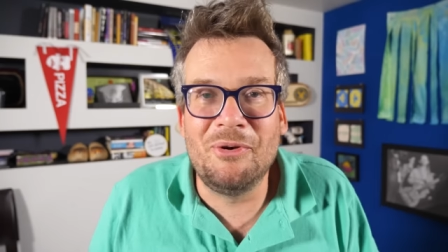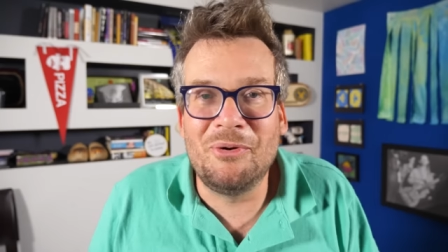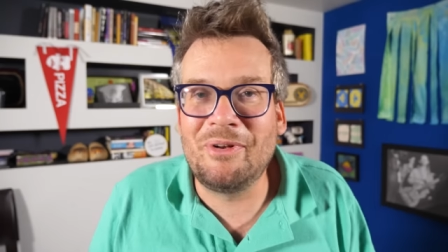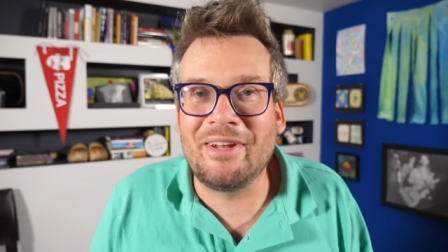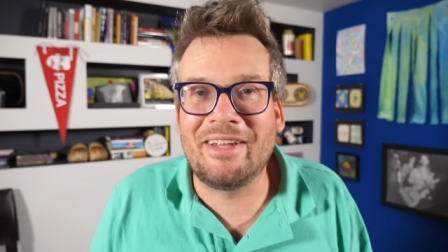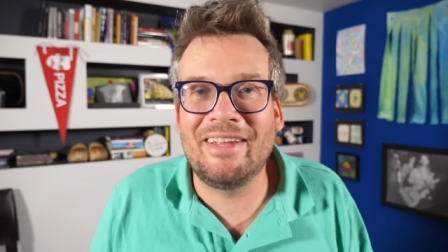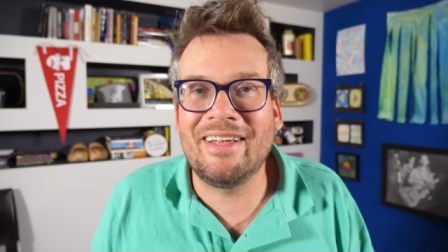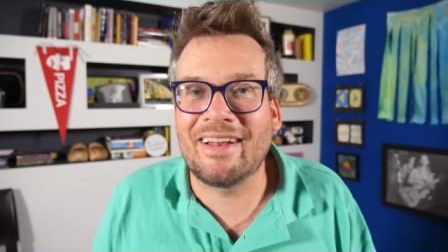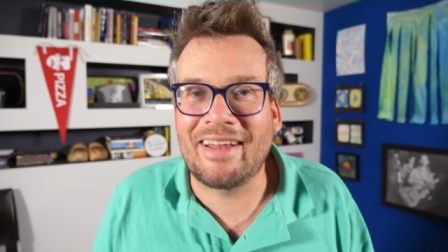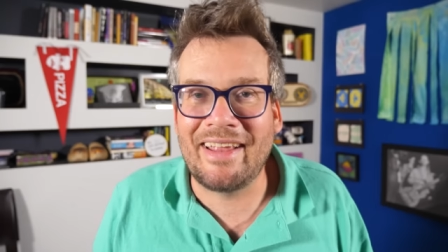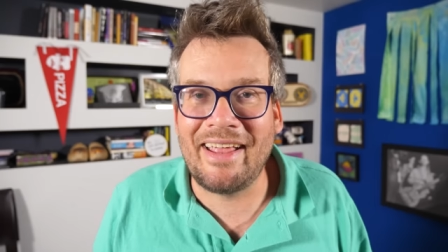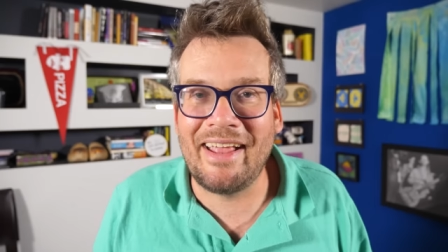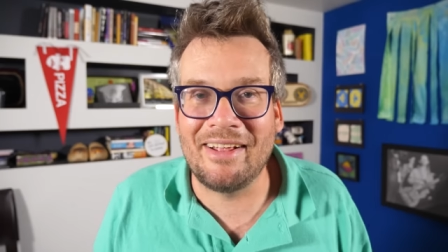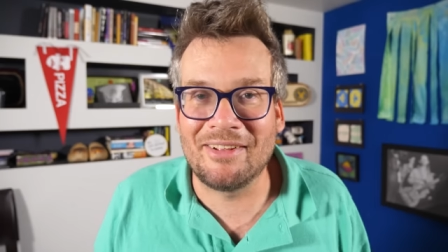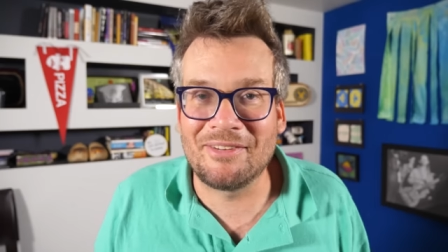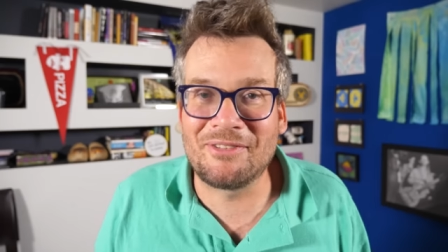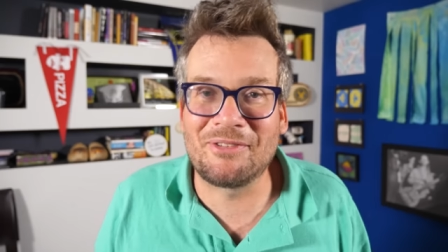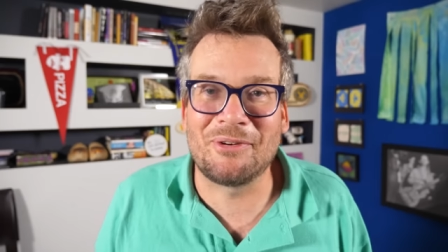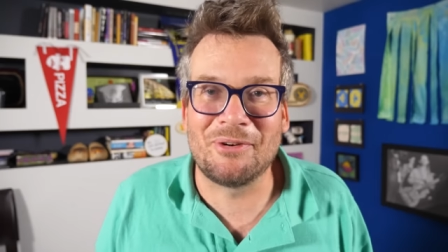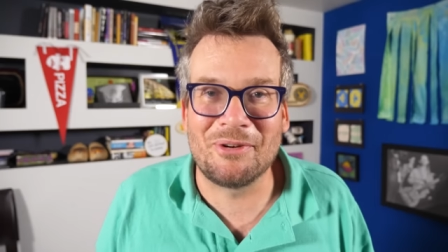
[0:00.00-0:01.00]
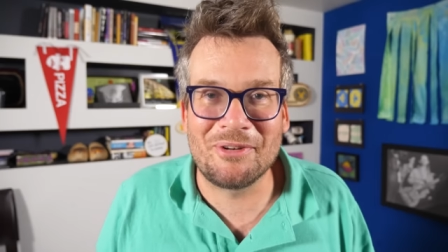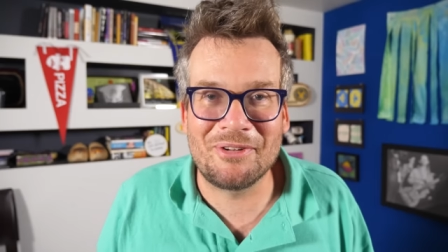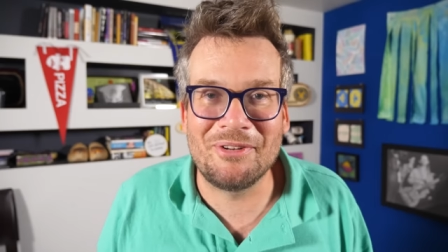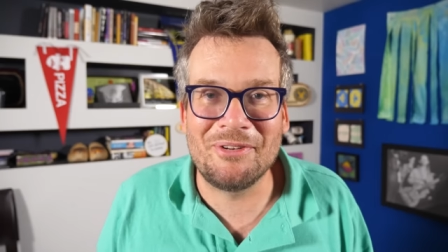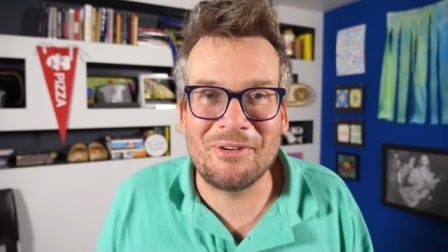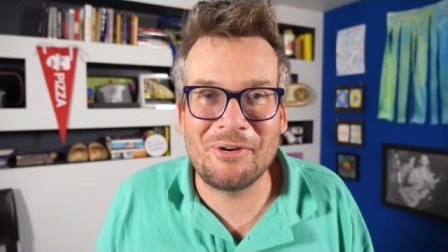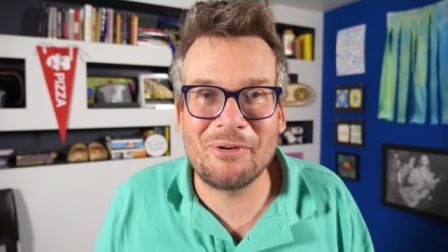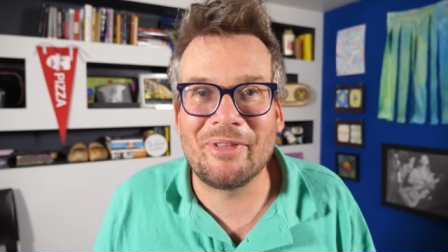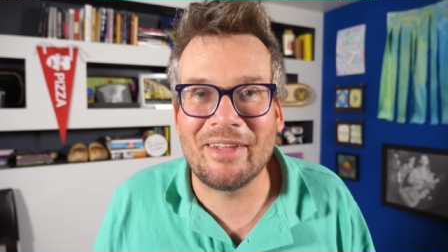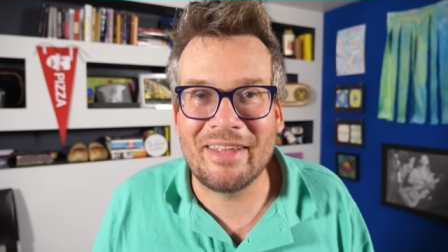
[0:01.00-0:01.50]
you to get cancer to
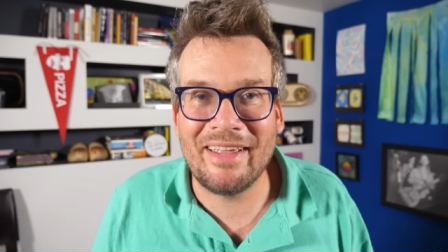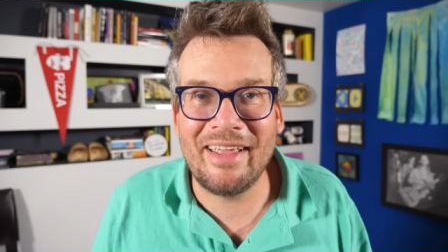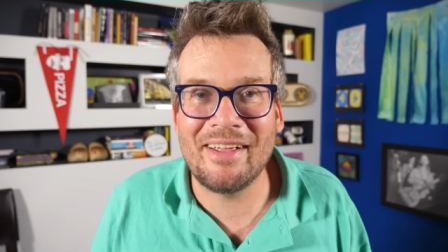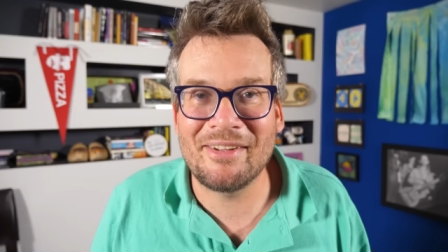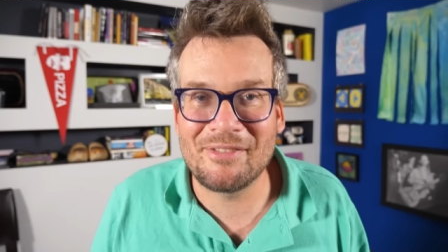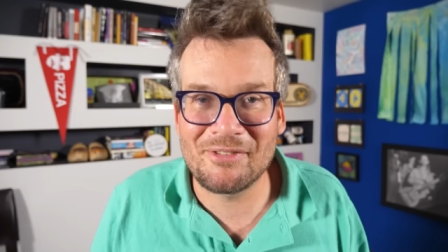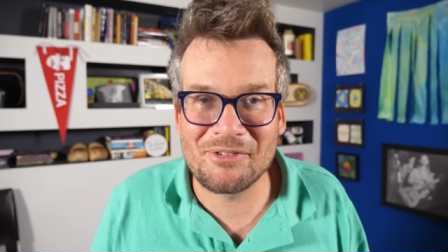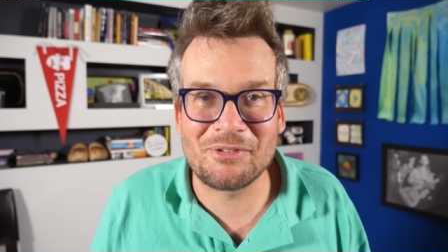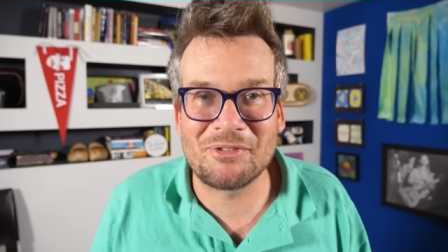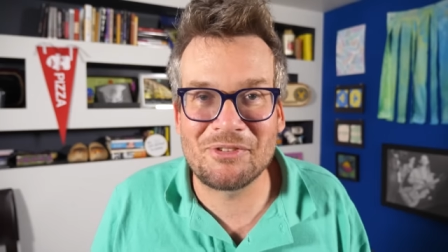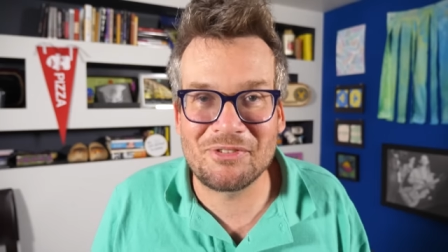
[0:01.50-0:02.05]
know that cancer